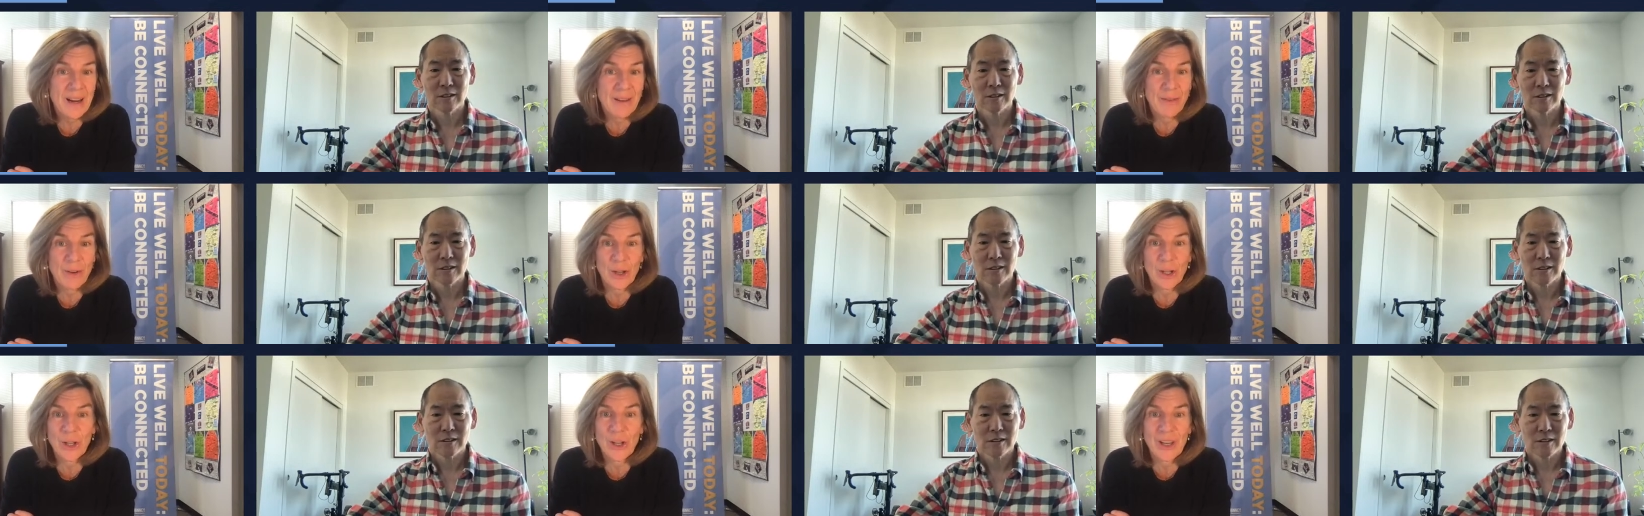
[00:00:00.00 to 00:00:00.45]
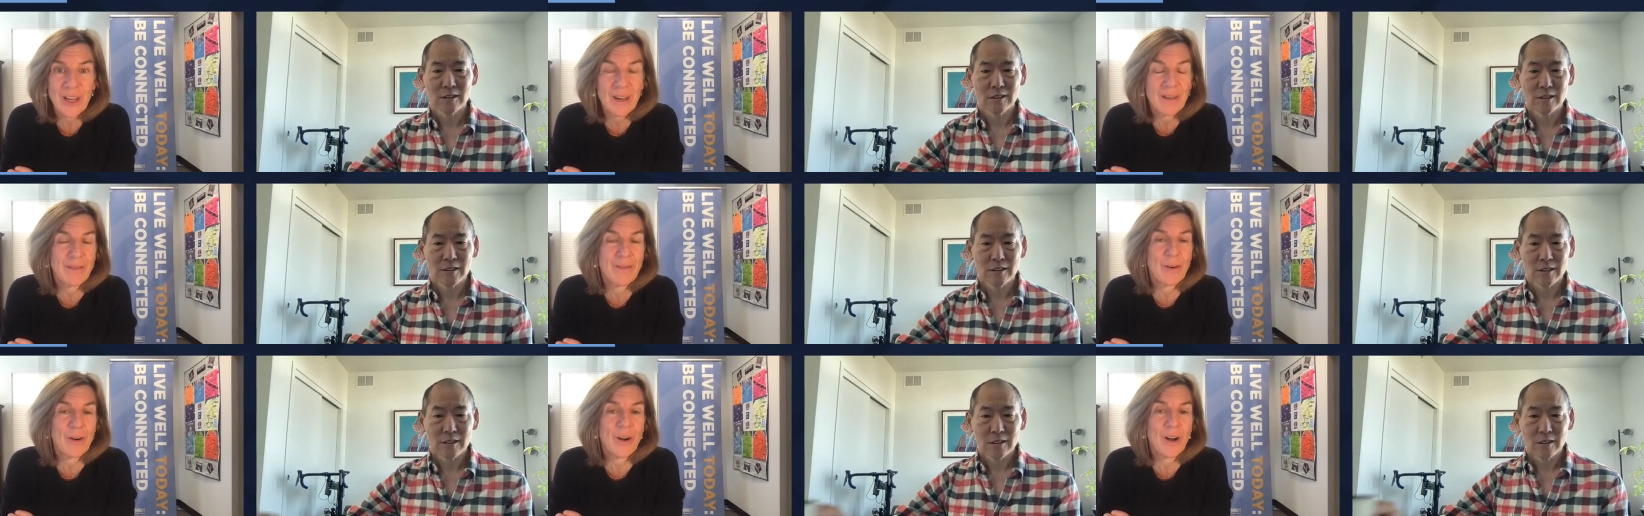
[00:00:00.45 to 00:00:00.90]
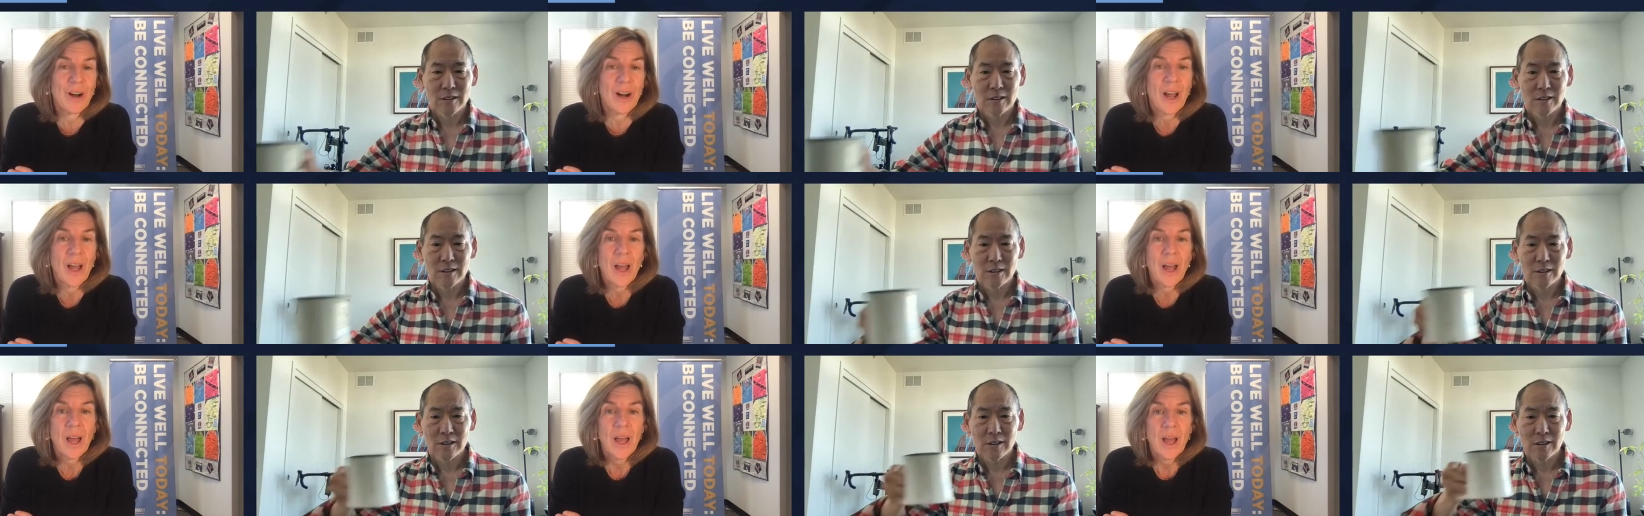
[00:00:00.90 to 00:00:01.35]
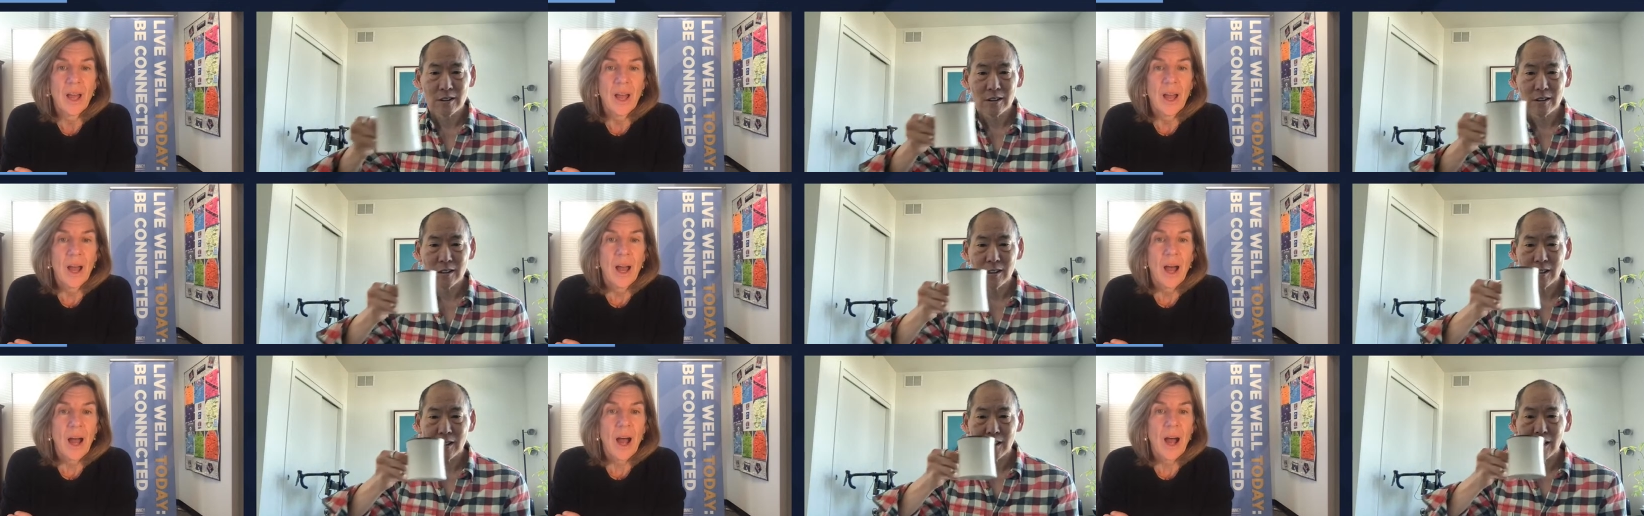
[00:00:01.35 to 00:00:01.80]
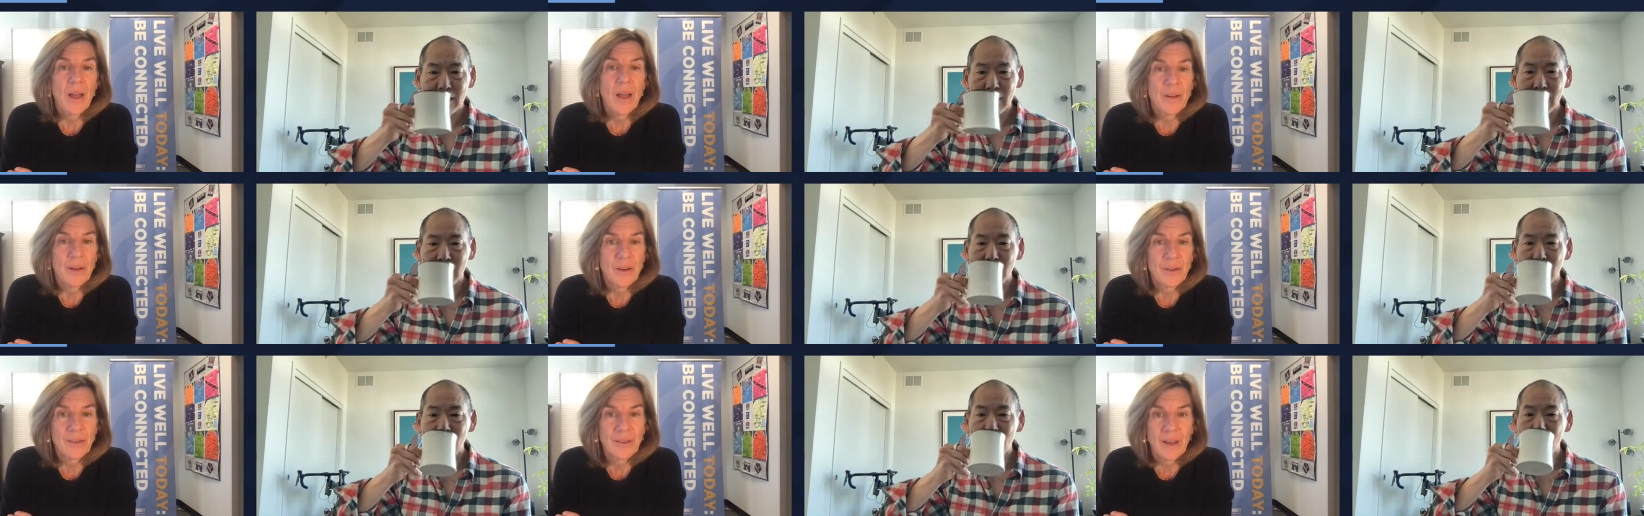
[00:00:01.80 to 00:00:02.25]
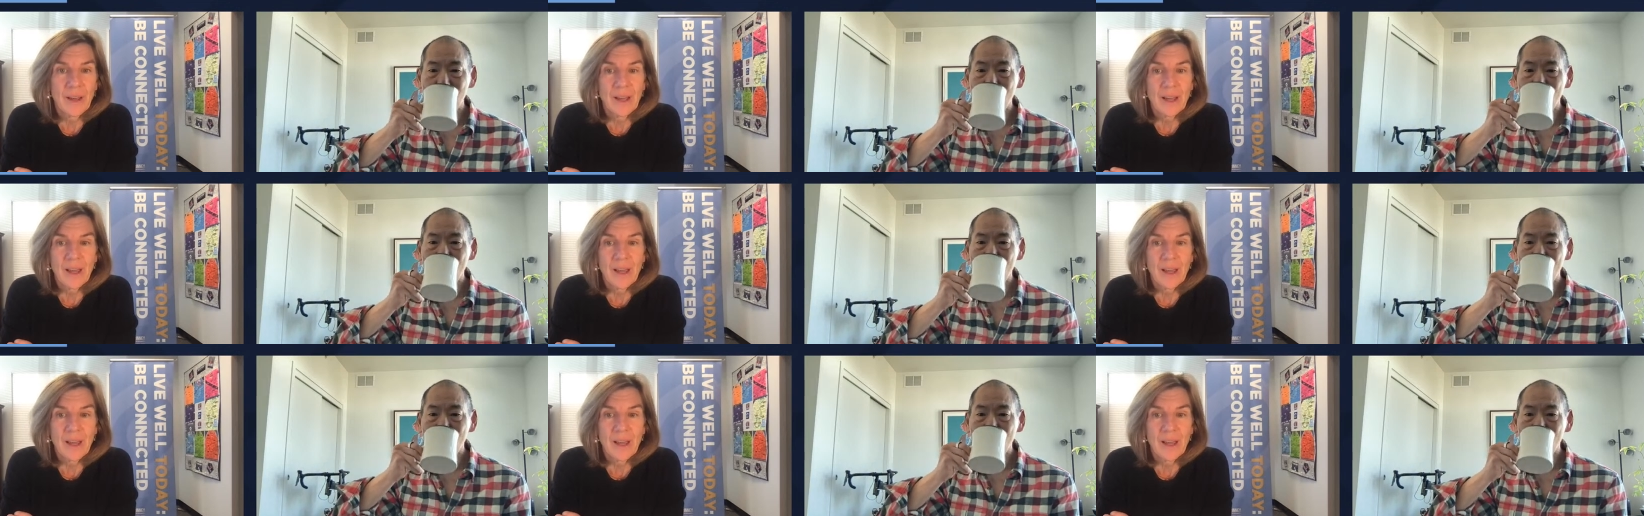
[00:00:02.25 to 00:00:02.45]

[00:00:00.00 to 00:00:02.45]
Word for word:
Speaker 1: If you're looking for others